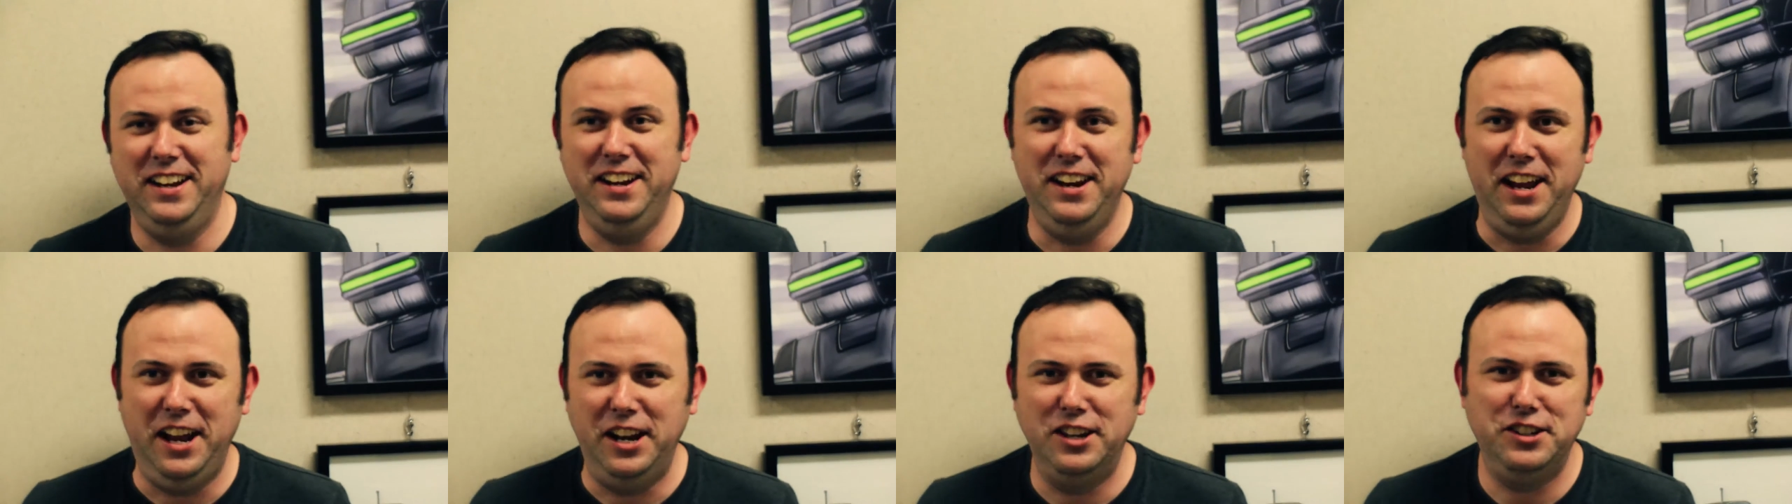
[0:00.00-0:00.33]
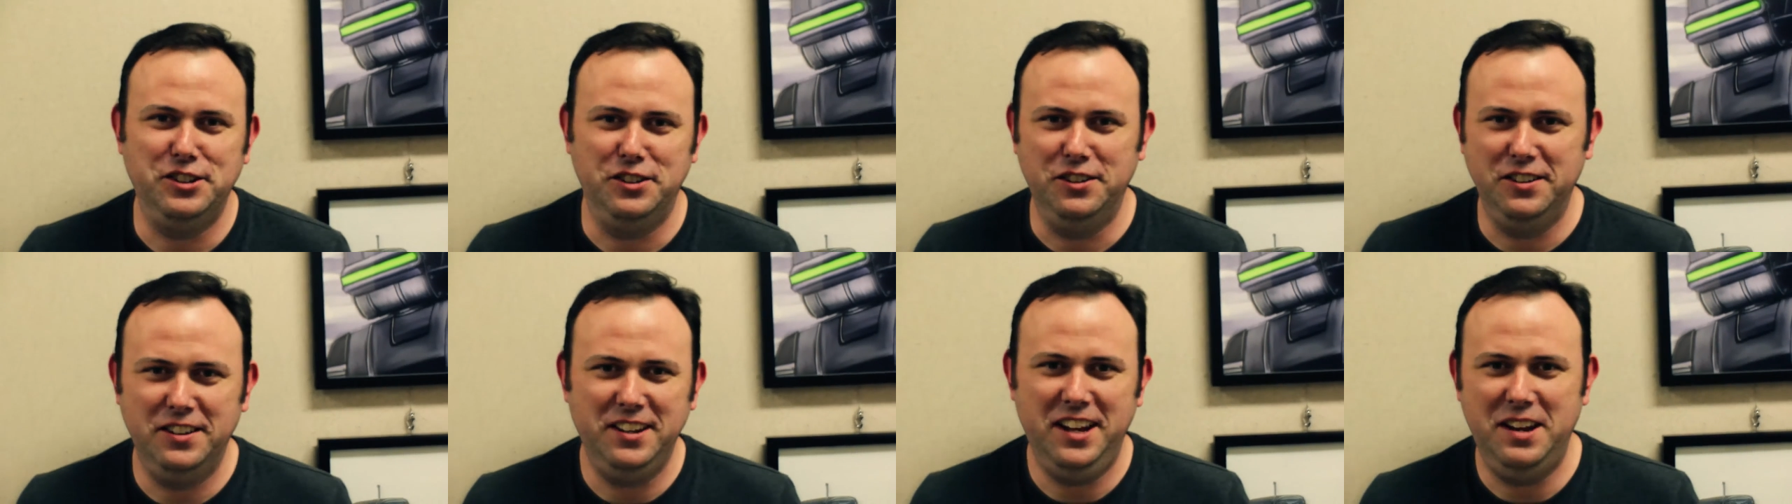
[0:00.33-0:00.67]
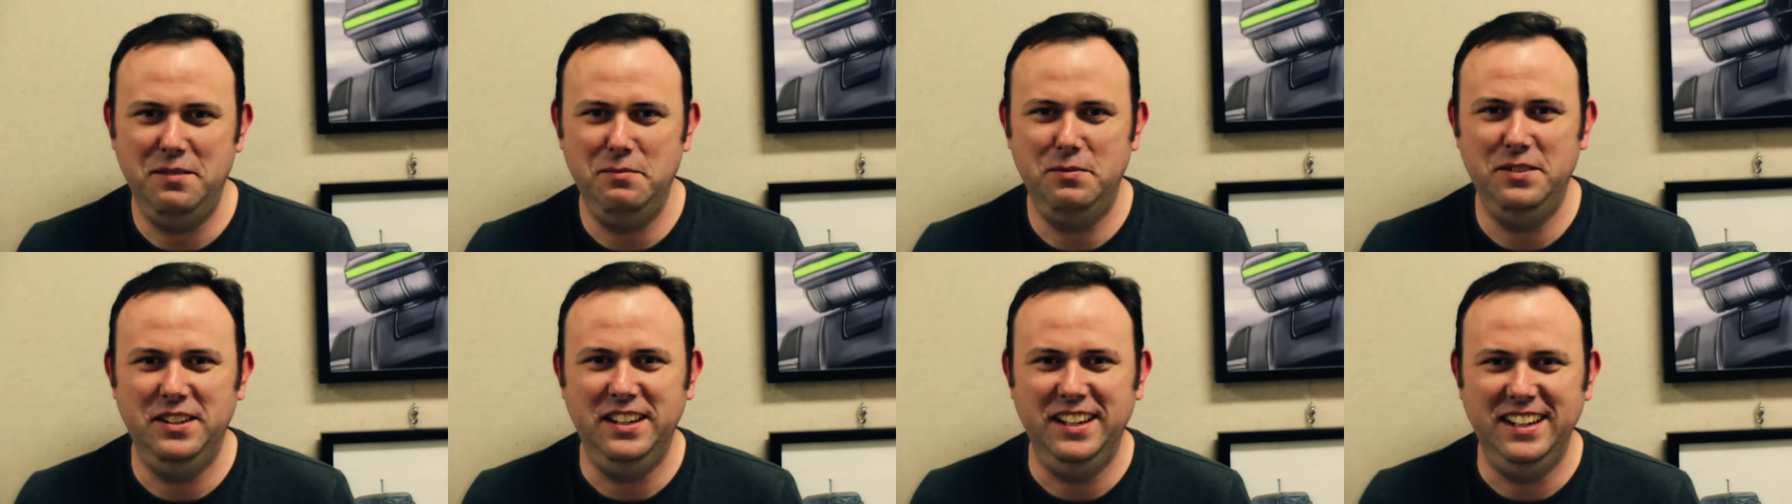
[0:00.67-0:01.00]
nature
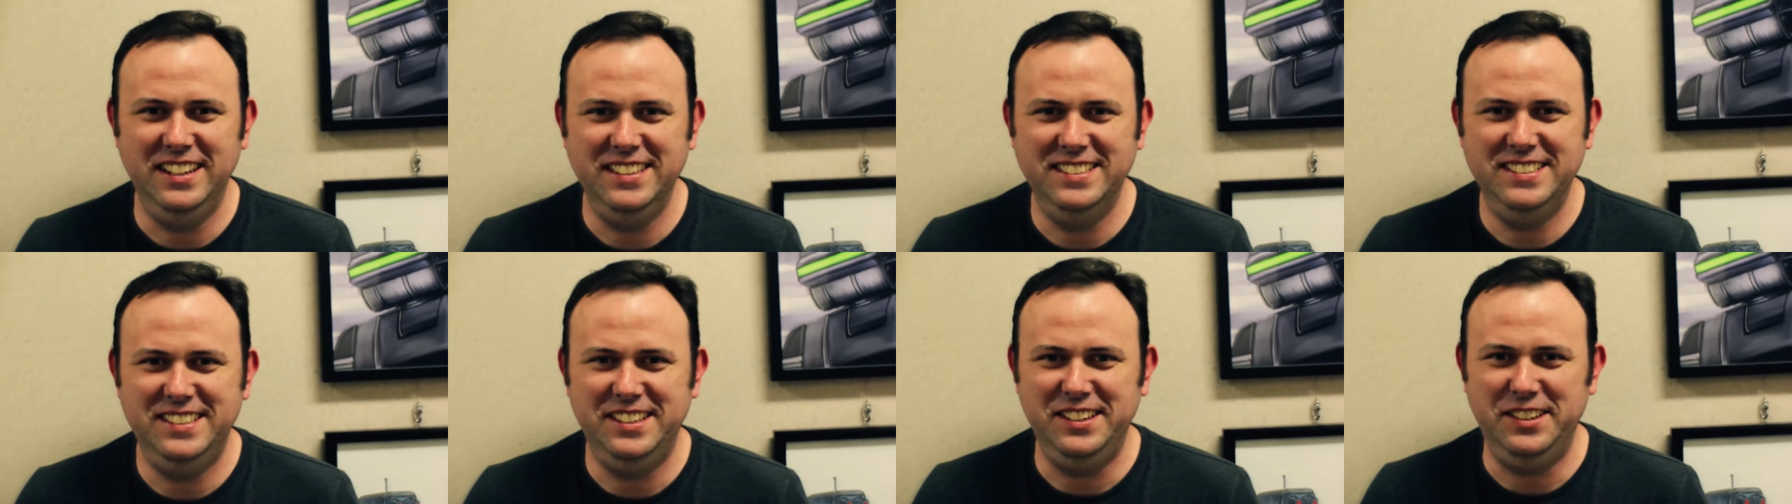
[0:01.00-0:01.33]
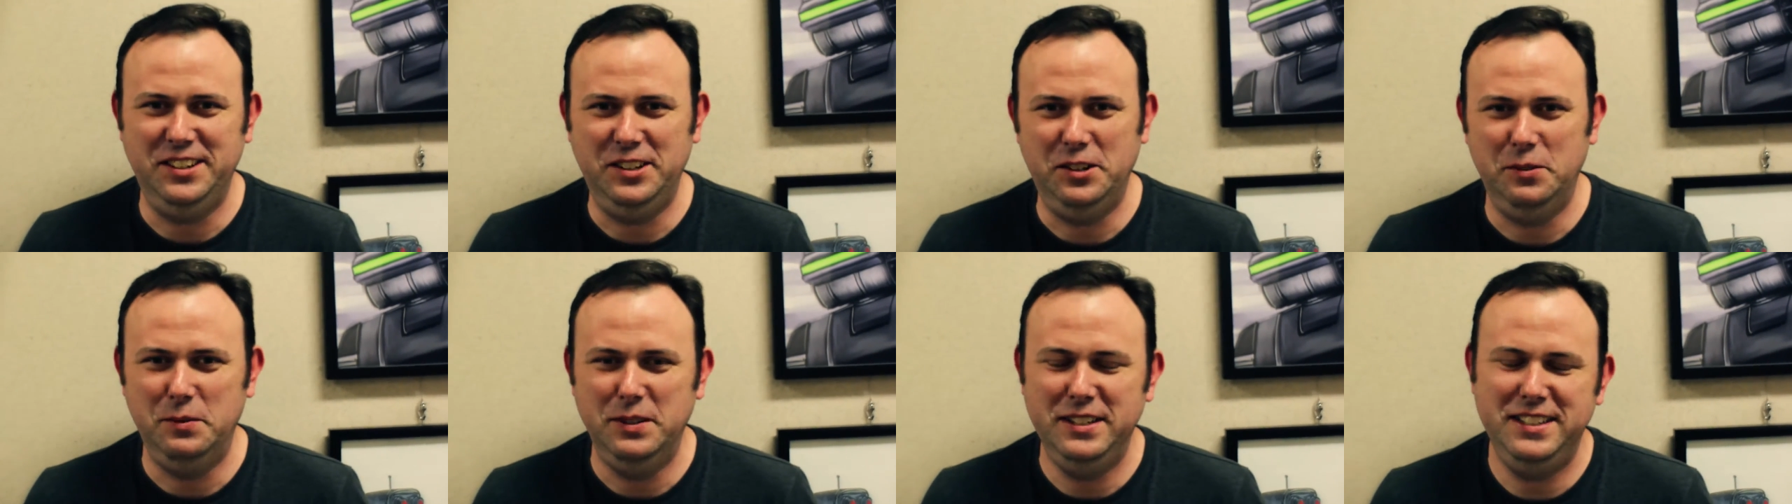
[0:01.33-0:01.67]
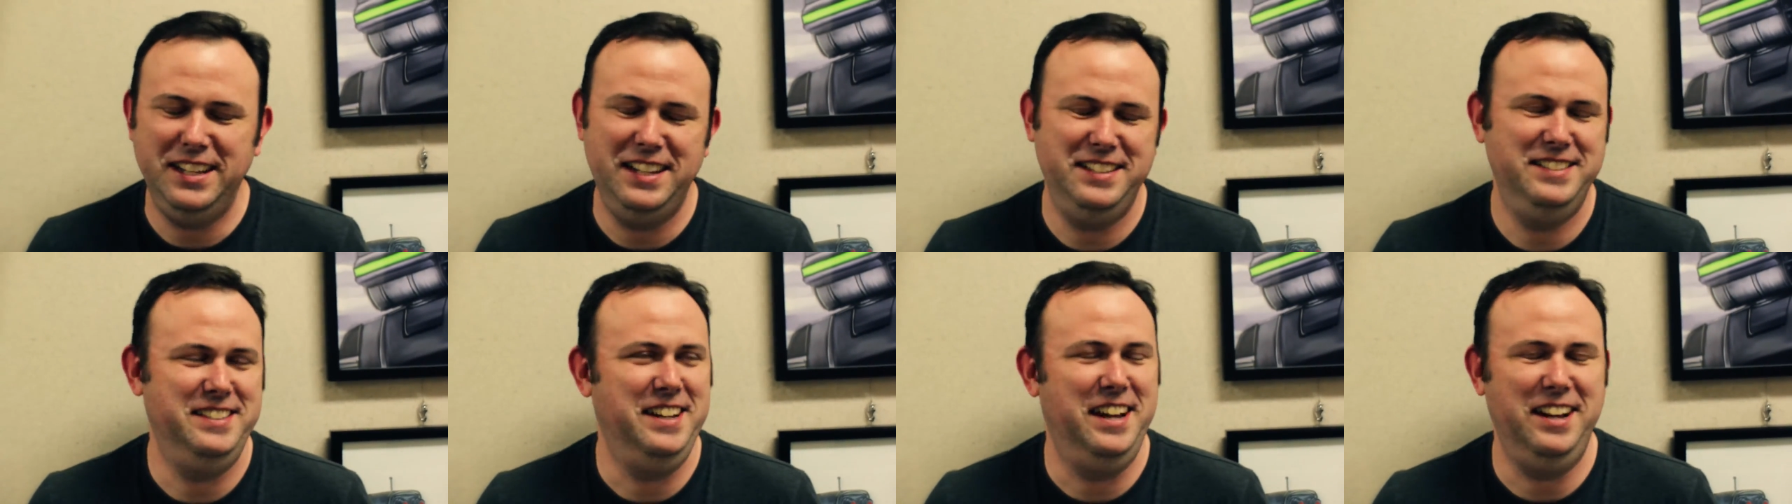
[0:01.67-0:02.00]
type things too, but
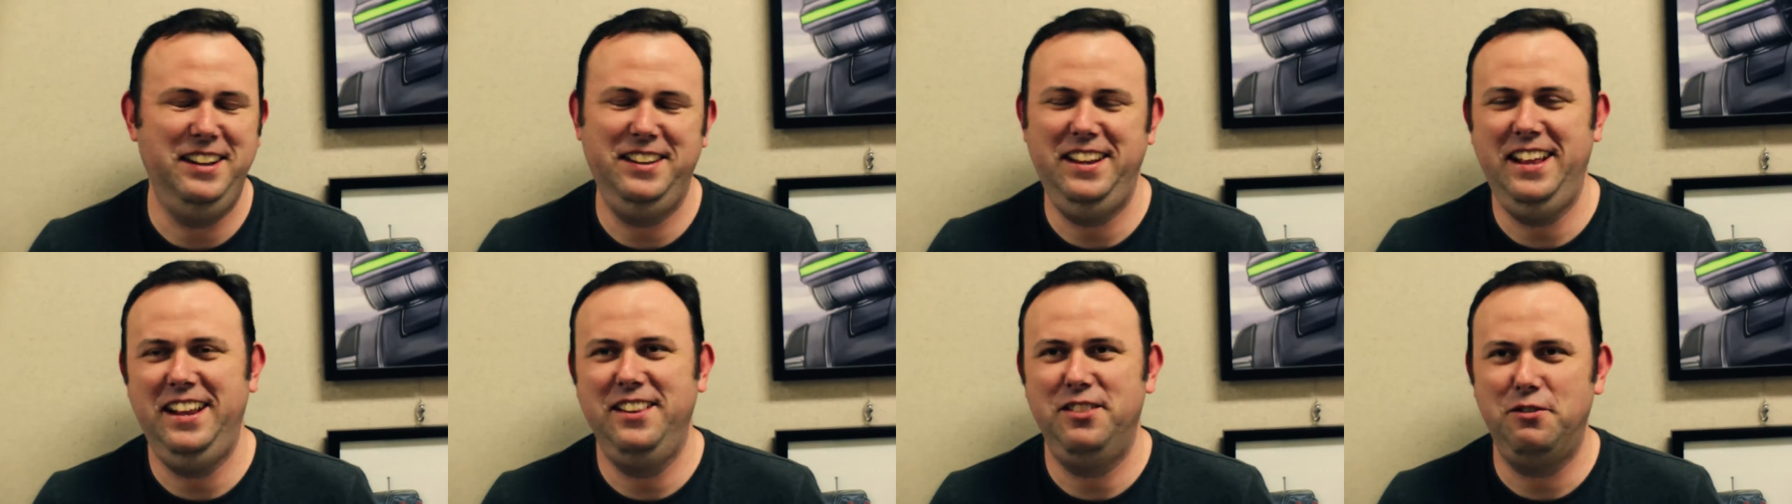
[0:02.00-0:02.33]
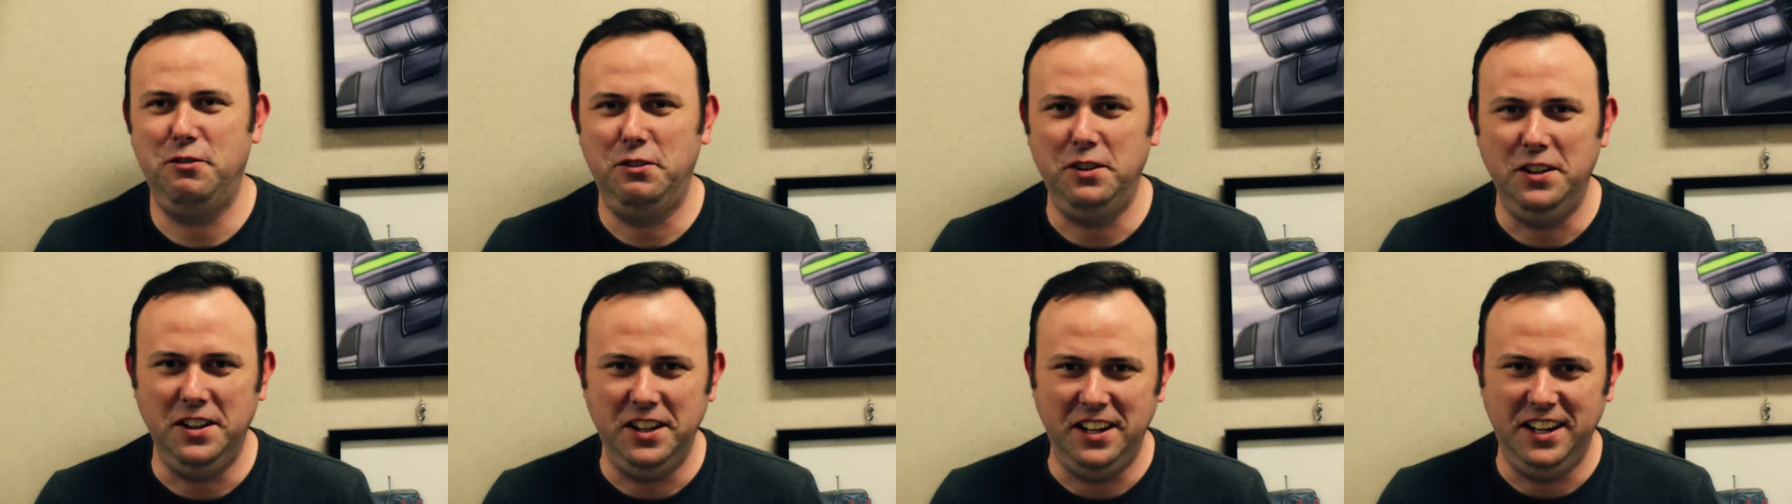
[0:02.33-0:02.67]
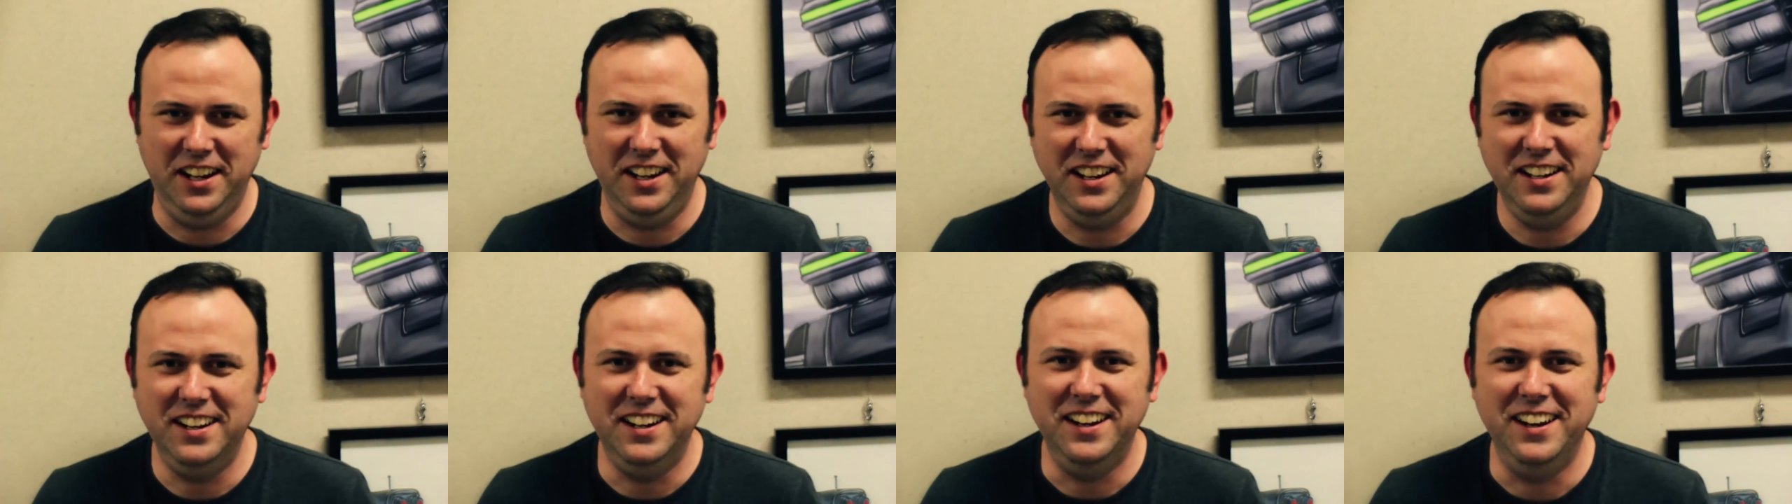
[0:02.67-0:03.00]
that's not that thrilling,
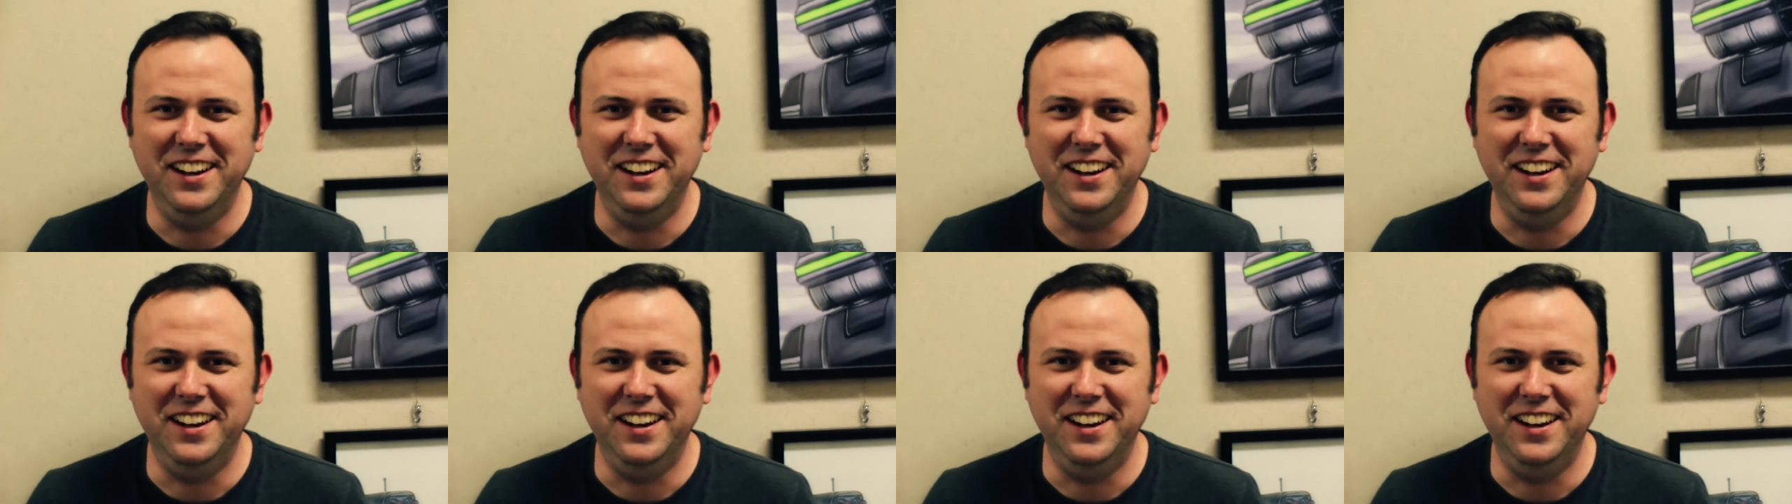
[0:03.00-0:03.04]
you